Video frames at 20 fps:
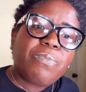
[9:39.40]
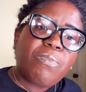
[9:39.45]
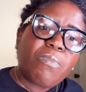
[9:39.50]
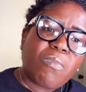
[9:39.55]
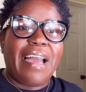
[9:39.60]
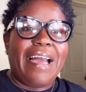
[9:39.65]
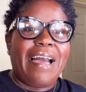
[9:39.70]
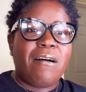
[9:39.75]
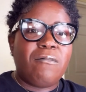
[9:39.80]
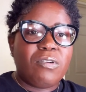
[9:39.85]

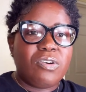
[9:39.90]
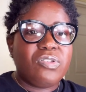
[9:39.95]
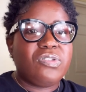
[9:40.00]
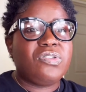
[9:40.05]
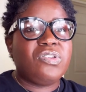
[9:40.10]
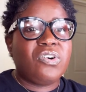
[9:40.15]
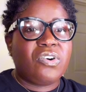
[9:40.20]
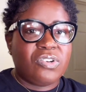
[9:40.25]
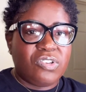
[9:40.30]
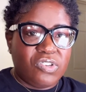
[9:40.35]
I was
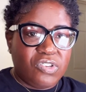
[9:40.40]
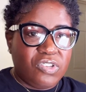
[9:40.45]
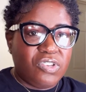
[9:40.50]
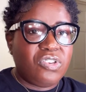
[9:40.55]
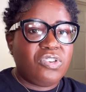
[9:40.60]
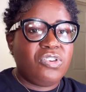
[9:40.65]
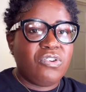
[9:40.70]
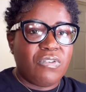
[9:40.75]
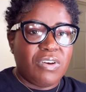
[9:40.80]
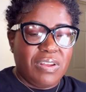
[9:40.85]
touched
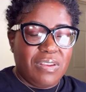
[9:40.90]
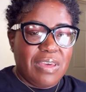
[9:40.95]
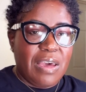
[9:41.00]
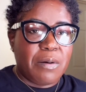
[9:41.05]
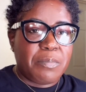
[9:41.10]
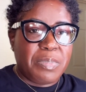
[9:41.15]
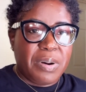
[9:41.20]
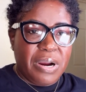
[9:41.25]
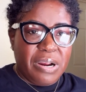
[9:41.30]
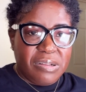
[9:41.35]
during
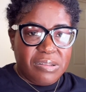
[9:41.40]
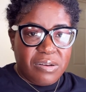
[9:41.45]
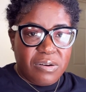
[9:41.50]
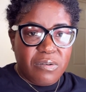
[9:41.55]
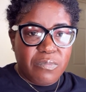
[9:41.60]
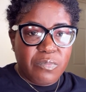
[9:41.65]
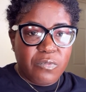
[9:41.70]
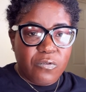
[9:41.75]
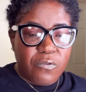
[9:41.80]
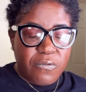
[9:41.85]
that part of the
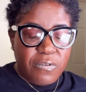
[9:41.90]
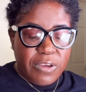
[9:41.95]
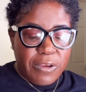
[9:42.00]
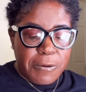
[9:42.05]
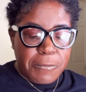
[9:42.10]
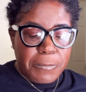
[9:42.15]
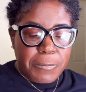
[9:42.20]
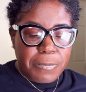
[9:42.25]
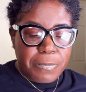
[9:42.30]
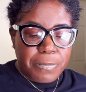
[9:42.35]
movie.
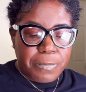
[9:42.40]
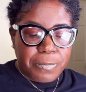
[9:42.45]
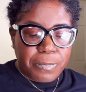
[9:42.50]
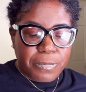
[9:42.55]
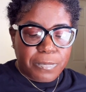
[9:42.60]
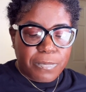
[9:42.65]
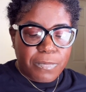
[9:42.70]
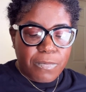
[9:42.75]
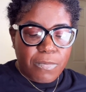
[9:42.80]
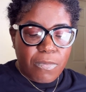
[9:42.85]

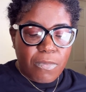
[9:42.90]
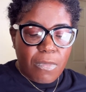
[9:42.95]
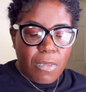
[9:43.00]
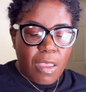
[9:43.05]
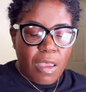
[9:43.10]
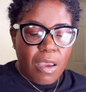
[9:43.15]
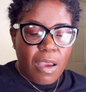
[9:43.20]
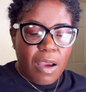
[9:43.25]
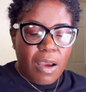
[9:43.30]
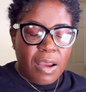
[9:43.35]

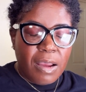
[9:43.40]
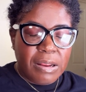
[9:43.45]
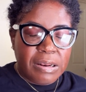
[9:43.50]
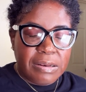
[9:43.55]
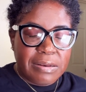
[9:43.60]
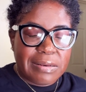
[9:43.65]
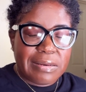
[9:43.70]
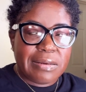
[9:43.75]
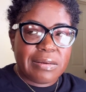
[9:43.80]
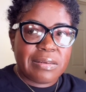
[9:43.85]

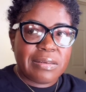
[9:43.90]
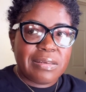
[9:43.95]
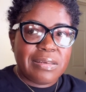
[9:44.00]
And